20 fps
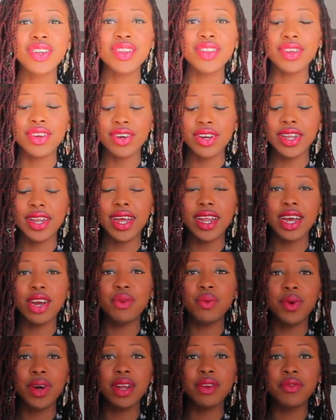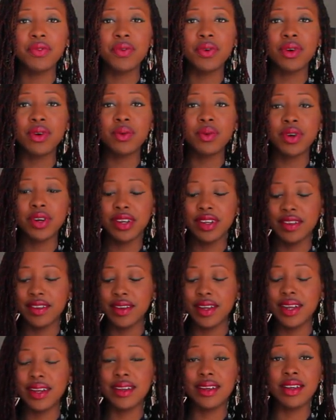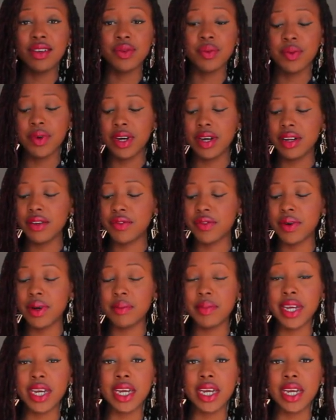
The skirt that I went for was this one from